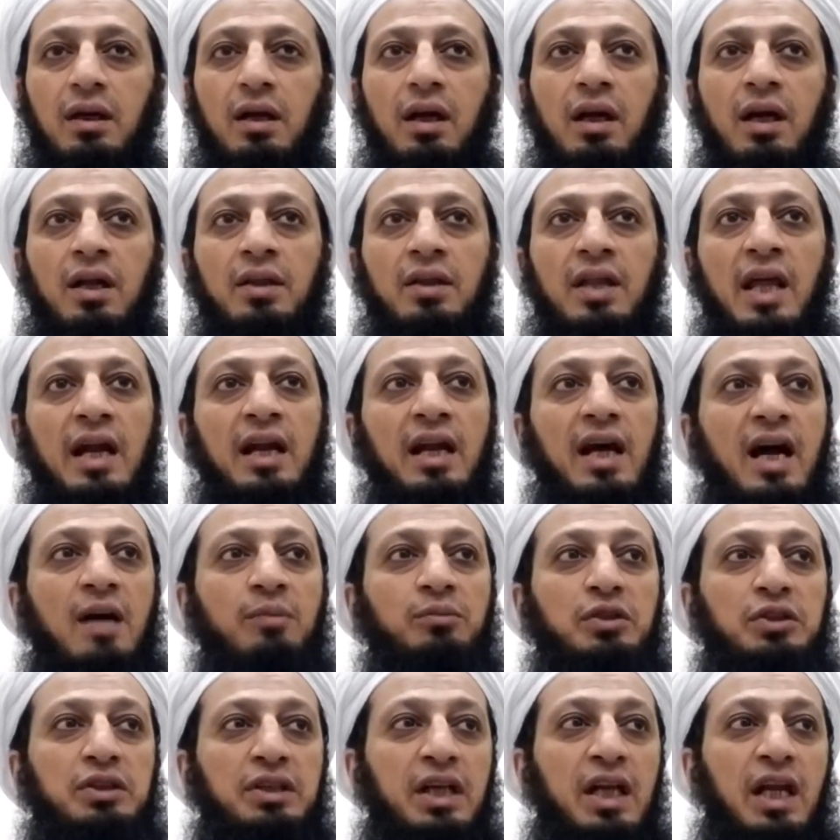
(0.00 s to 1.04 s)
and then I'm
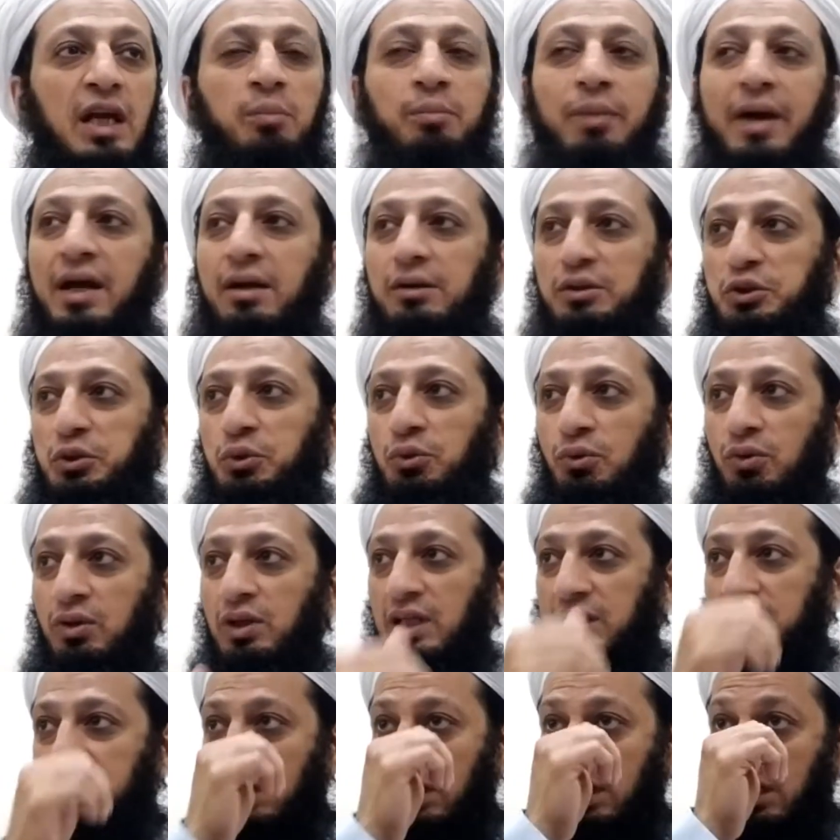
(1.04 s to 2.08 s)
sitting by
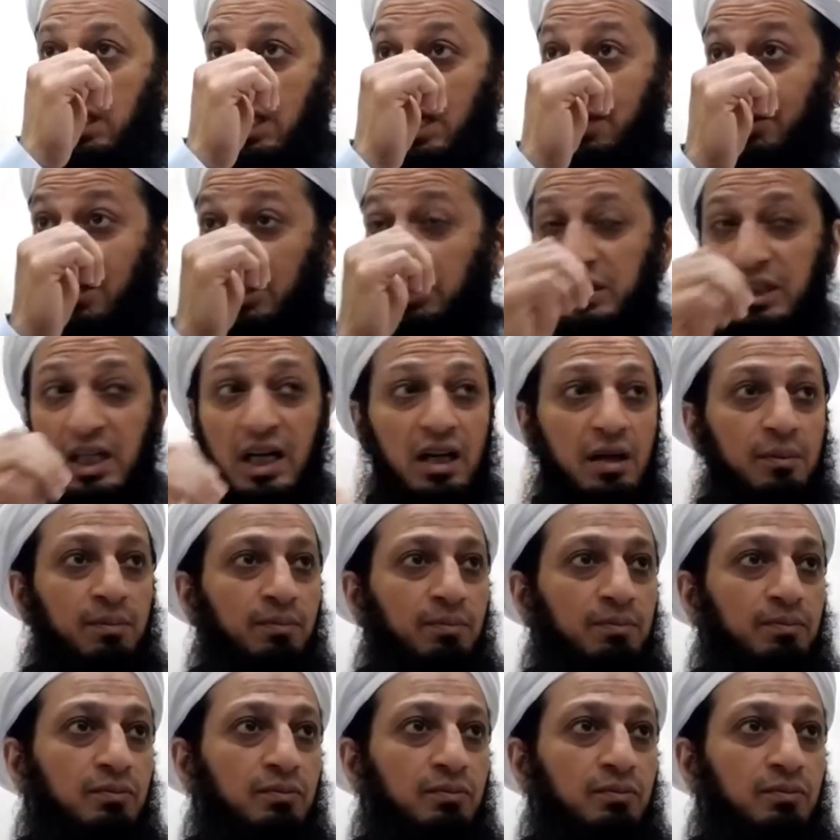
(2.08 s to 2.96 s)
Rasulullah sallallahu alayhi wasallam